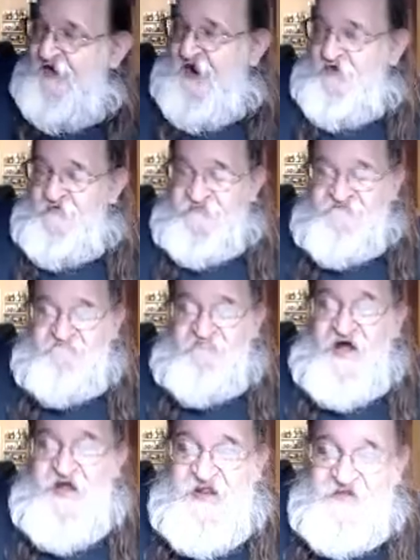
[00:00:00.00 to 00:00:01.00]
I was
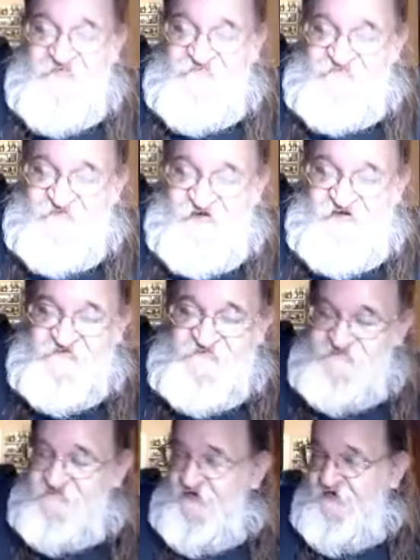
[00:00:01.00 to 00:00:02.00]
buying
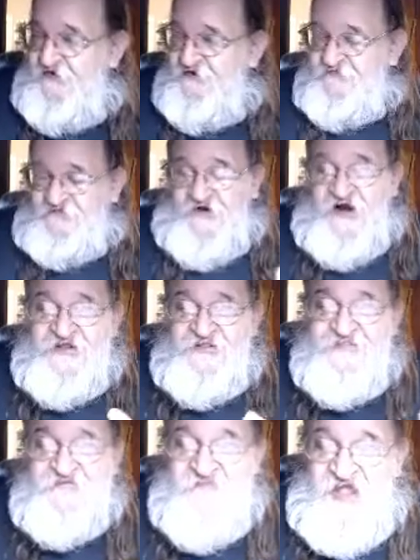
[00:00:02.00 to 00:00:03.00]
fish,
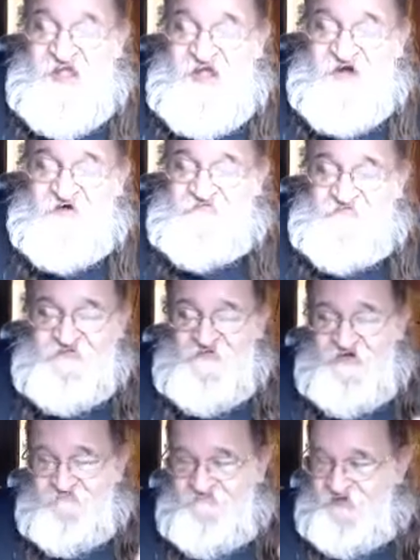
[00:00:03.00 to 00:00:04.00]
trying them out,
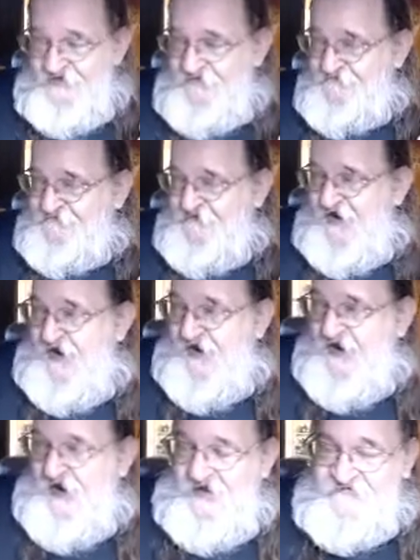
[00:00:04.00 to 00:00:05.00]
because
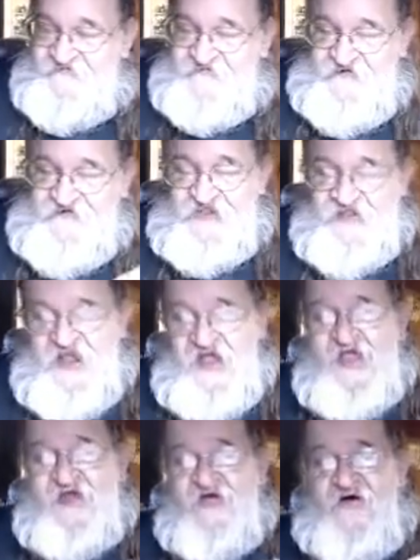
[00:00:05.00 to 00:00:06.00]
suddenly
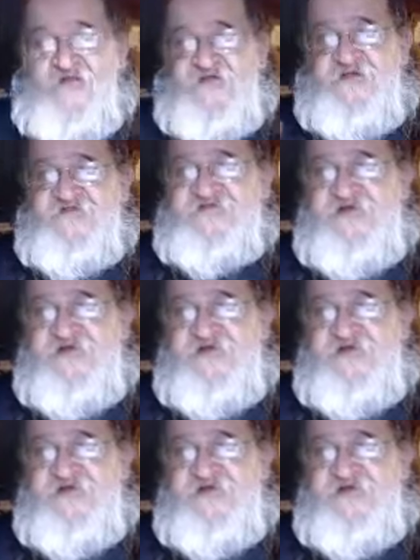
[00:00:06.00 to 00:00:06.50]
I had all these